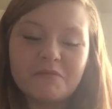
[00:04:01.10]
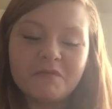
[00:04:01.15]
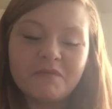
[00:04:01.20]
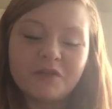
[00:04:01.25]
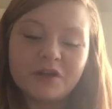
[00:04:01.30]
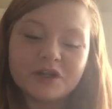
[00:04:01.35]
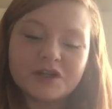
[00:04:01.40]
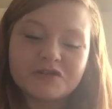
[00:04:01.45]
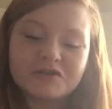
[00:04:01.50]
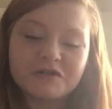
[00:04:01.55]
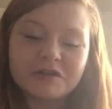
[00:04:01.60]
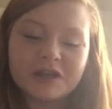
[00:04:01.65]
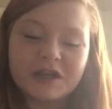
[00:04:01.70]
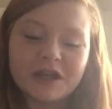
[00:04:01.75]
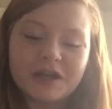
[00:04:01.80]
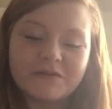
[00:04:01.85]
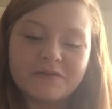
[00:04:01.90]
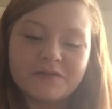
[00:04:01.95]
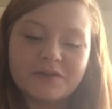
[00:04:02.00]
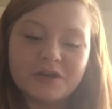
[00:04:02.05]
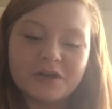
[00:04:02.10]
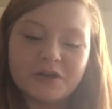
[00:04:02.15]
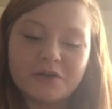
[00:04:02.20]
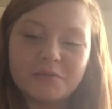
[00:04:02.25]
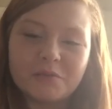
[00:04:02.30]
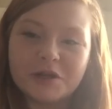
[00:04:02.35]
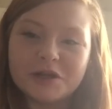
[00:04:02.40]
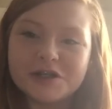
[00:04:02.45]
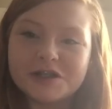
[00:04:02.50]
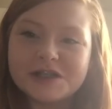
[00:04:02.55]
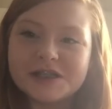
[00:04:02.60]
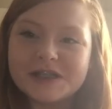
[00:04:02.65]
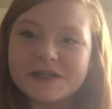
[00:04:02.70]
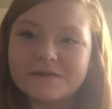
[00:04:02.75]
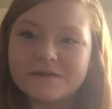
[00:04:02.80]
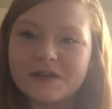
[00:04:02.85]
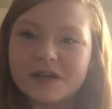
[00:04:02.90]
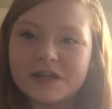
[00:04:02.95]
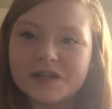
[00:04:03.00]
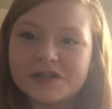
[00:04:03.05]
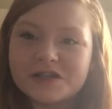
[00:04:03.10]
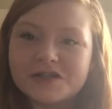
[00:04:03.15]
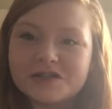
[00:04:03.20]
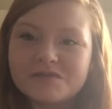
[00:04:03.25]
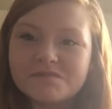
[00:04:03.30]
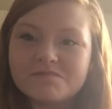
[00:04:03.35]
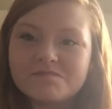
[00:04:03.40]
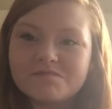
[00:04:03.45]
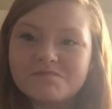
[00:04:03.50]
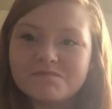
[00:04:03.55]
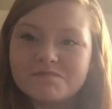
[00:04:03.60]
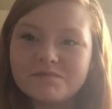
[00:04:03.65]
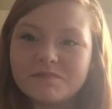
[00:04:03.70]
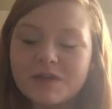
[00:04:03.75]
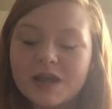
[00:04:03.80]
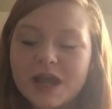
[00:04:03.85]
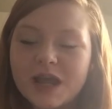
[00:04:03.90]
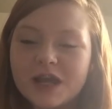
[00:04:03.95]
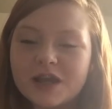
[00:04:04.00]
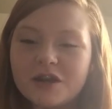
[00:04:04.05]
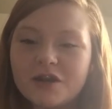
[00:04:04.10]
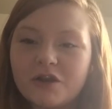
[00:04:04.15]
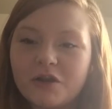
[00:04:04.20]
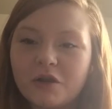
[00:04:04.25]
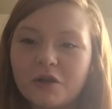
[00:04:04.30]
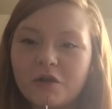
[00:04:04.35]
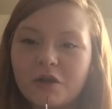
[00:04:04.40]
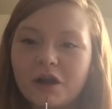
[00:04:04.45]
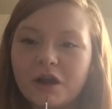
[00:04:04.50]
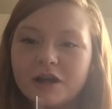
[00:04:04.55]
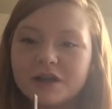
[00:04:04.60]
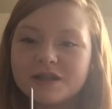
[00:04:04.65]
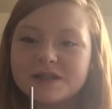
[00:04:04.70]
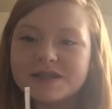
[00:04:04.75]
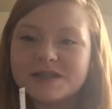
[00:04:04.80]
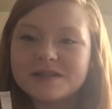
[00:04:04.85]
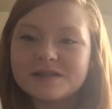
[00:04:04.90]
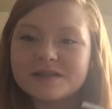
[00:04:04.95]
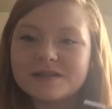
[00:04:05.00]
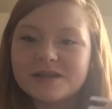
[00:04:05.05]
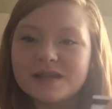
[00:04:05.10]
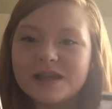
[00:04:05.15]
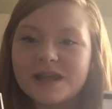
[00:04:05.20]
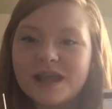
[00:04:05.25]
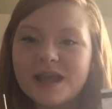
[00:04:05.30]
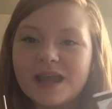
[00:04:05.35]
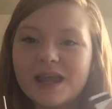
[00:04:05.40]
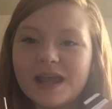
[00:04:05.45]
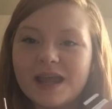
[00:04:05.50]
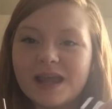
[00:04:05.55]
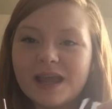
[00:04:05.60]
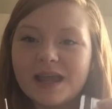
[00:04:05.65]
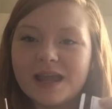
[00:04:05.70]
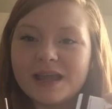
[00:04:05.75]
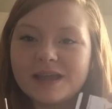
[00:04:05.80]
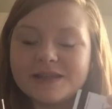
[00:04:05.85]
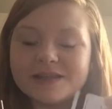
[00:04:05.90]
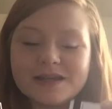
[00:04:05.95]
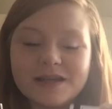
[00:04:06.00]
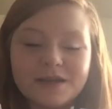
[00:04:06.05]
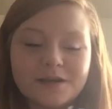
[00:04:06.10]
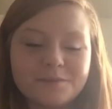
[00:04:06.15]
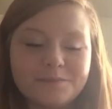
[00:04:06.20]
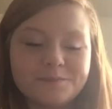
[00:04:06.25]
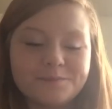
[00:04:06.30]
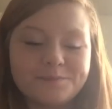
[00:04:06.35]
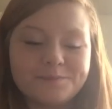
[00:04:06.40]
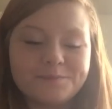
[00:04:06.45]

Virtually have no emergency fund and no cards. And um,